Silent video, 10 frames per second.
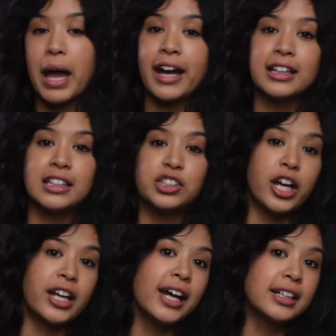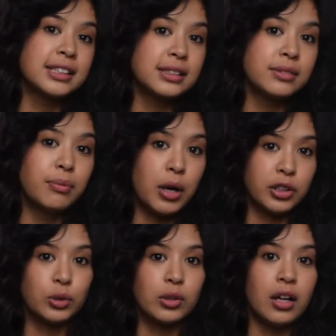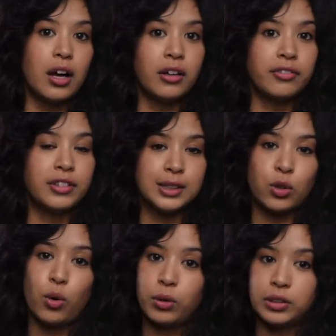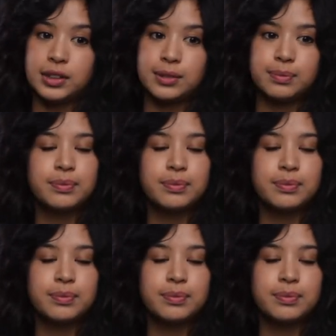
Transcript: back in the Gen X module of this course.